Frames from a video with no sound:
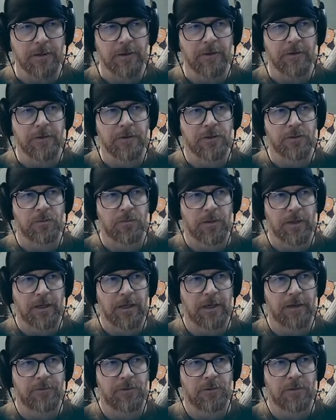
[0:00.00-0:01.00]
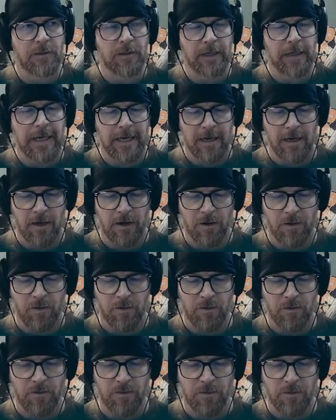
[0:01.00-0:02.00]
So we're going to have to
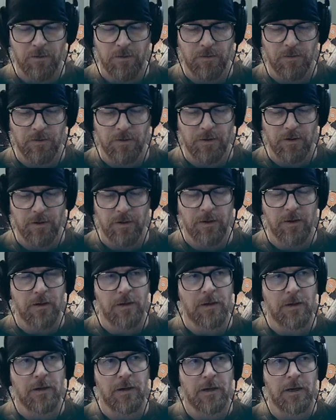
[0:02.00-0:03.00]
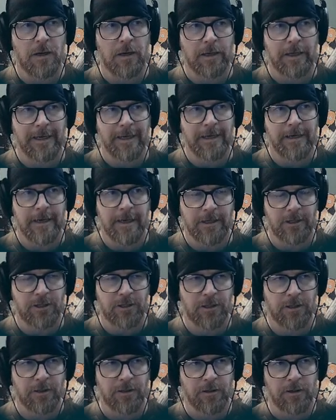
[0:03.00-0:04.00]
allow a
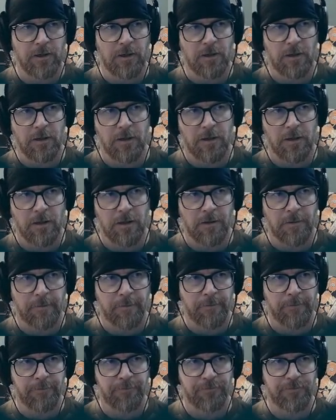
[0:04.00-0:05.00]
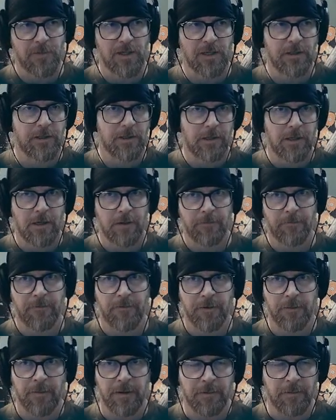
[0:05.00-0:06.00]
connection to come
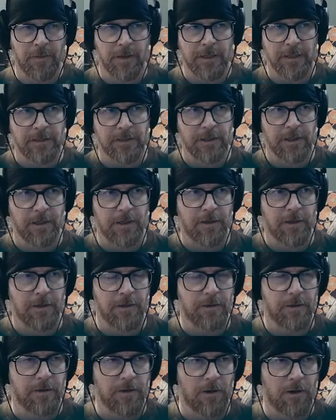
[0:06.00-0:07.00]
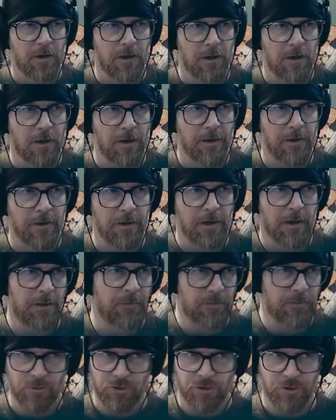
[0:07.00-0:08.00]
from Amazia on, I'm
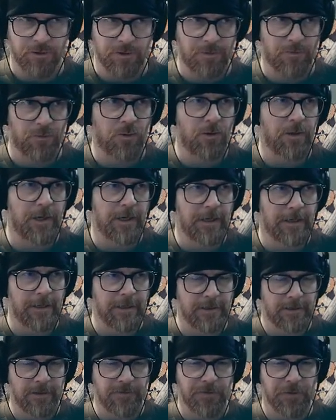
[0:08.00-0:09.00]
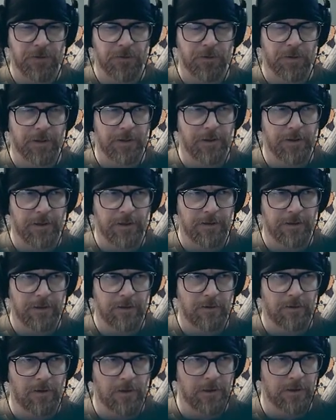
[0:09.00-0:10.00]
choosing port 8873. I think
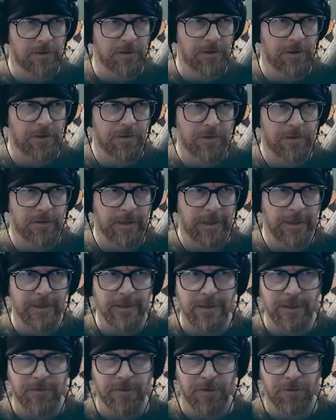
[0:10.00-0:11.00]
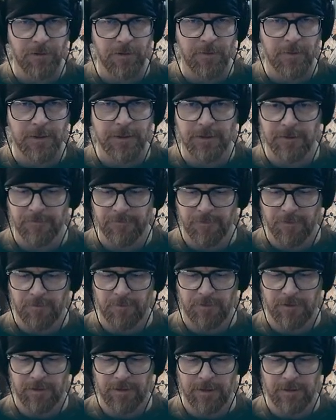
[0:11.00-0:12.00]
rsync uses 873 by default,
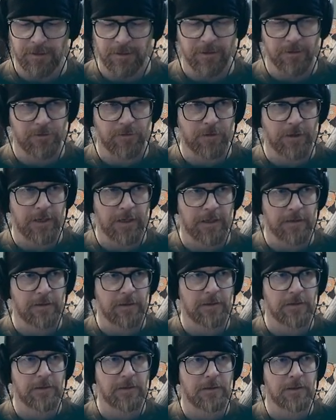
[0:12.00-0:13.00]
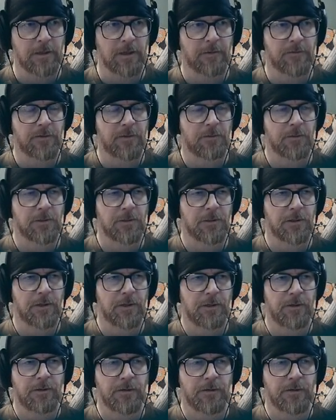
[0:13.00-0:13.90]
but that needs root access and stuff, so we're just going to use